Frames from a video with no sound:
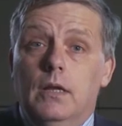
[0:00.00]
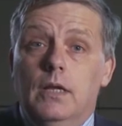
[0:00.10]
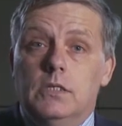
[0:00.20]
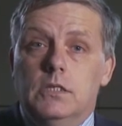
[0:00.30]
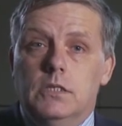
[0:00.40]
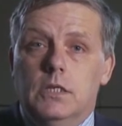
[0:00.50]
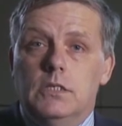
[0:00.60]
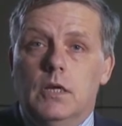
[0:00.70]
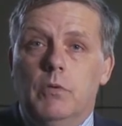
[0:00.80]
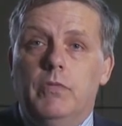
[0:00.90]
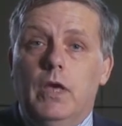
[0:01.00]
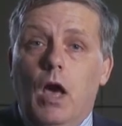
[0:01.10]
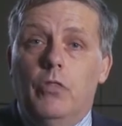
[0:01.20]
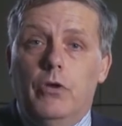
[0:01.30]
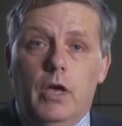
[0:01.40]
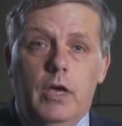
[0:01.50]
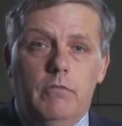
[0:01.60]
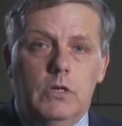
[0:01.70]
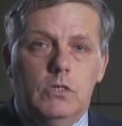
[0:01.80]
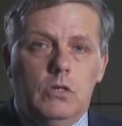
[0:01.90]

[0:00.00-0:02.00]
let's consider some of the other areas